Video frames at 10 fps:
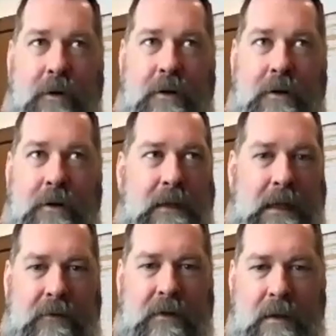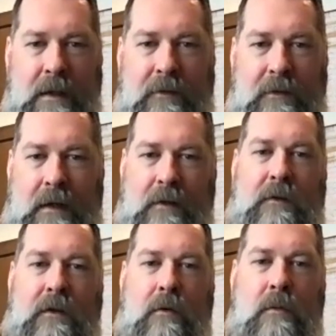you should believe some of these
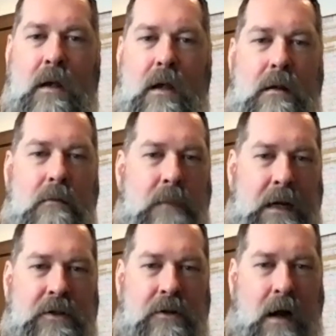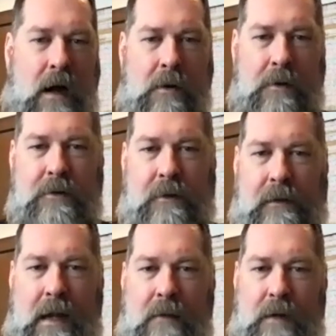things. So make sure all those are
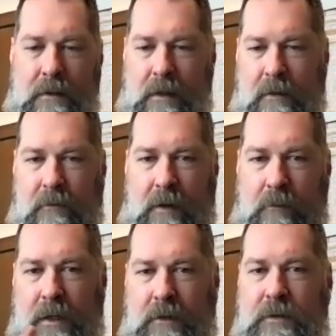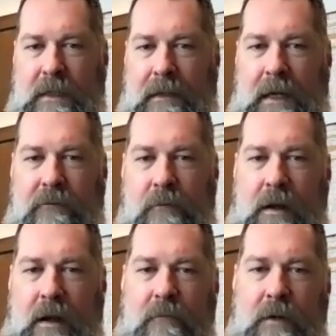in alignment, that what you see leaked from
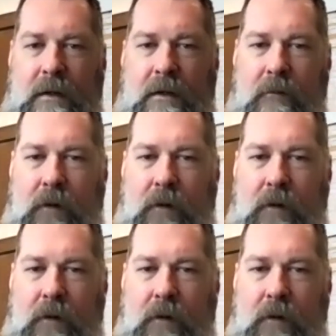the government,